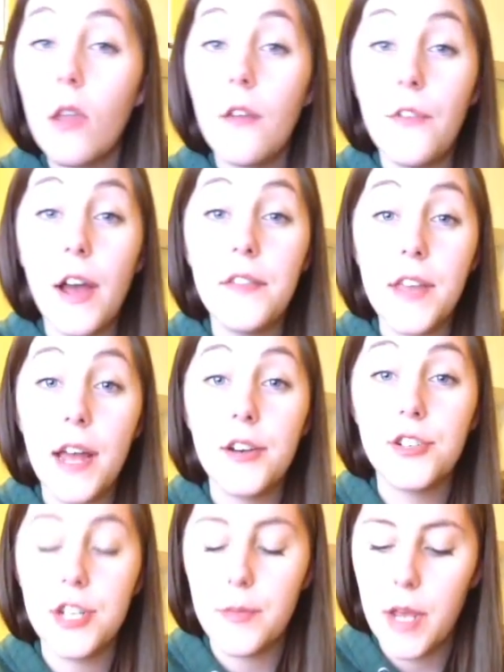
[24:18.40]
If I had the
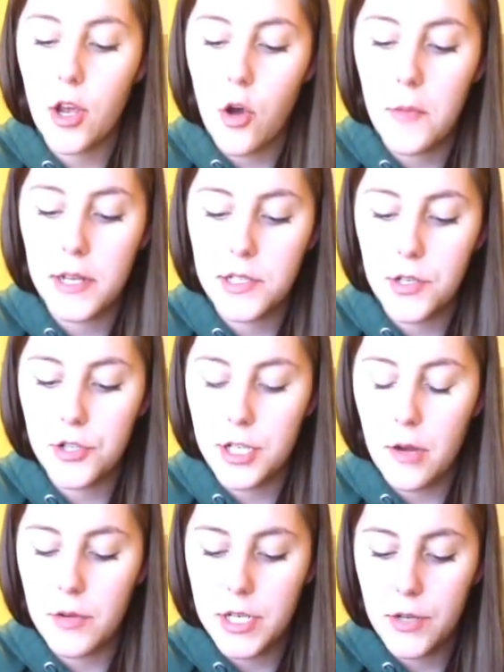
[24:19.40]
energy to make homemade sushi,
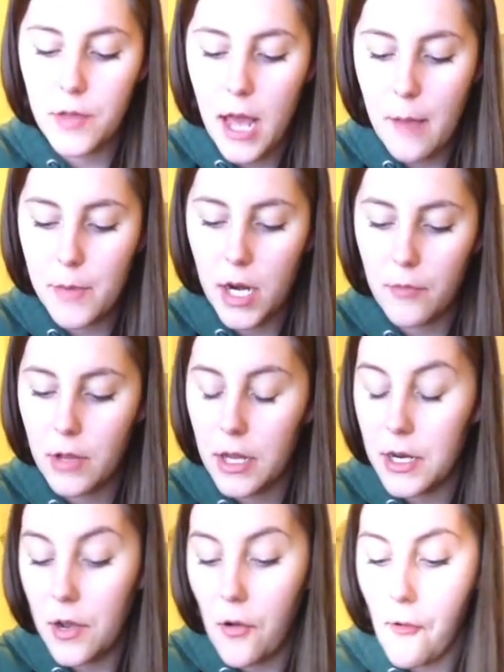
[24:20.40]
I would do that, but I really
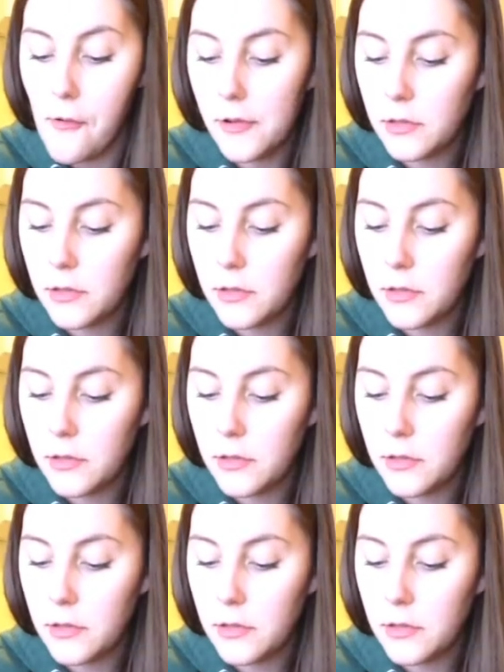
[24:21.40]
don't.